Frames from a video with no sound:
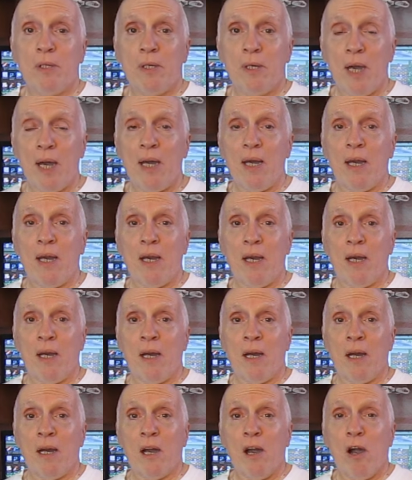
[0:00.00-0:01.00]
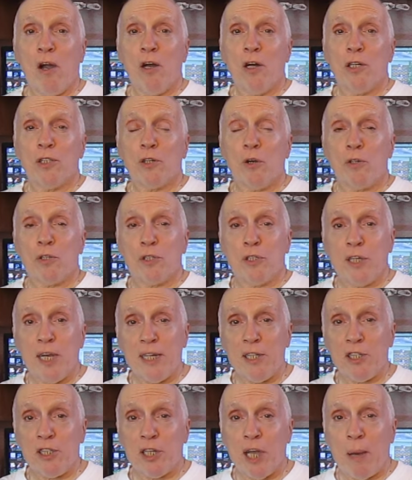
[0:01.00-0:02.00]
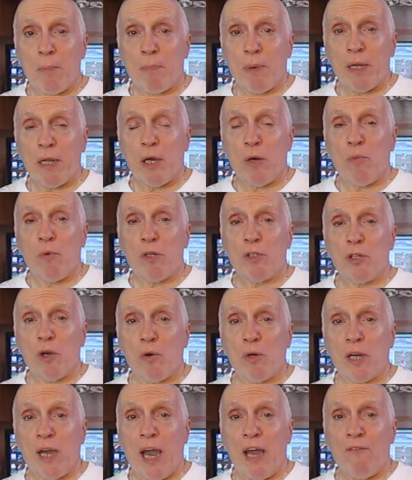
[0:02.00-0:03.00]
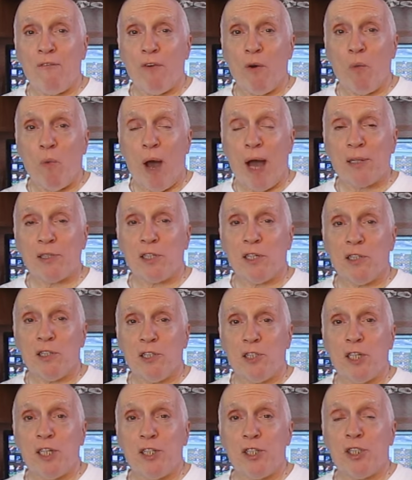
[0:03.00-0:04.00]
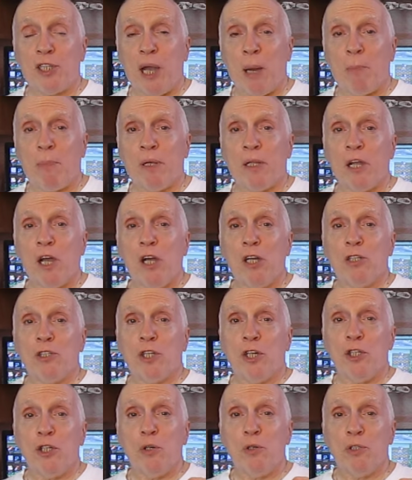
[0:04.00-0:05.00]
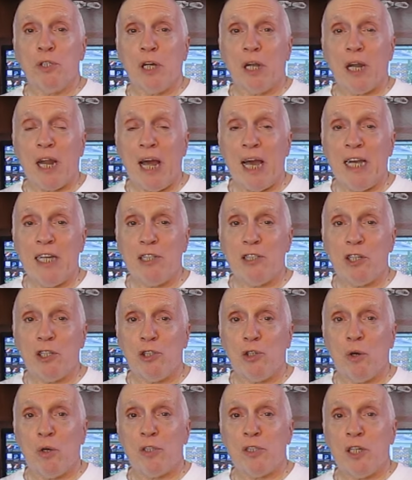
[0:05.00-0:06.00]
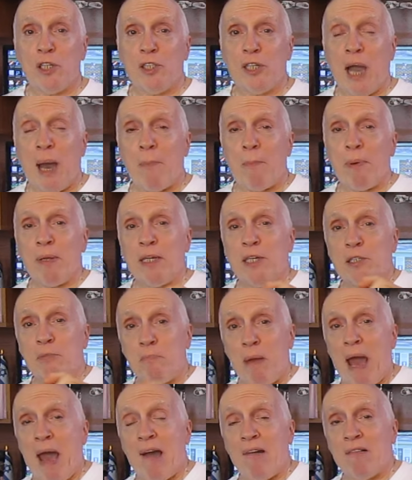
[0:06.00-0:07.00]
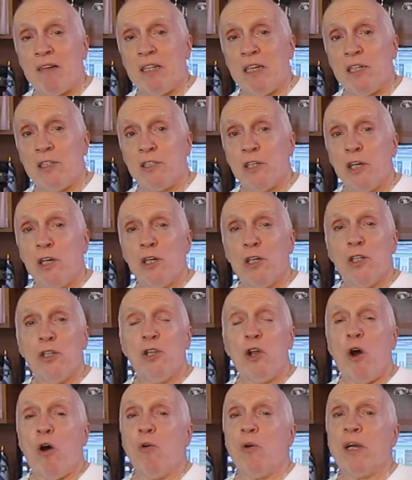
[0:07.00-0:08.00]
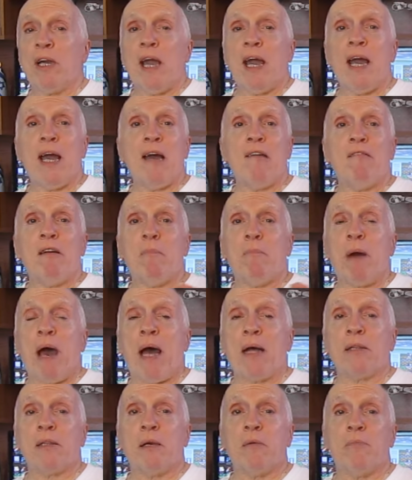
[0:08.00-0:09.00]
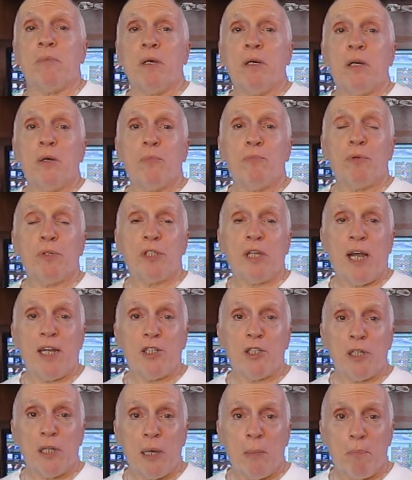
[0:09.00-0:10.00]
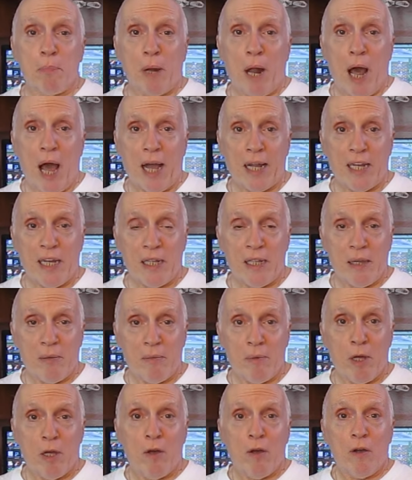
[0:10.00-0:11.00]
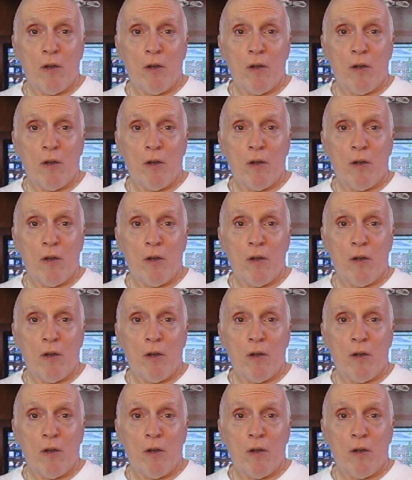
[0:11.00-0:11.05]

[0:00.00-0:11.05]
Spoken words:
Yeah! So Sea Shepherd, it was okay for Watson Sea Shepherd to use a laser towards the Japanese mariners. No care about them potentially blinding them,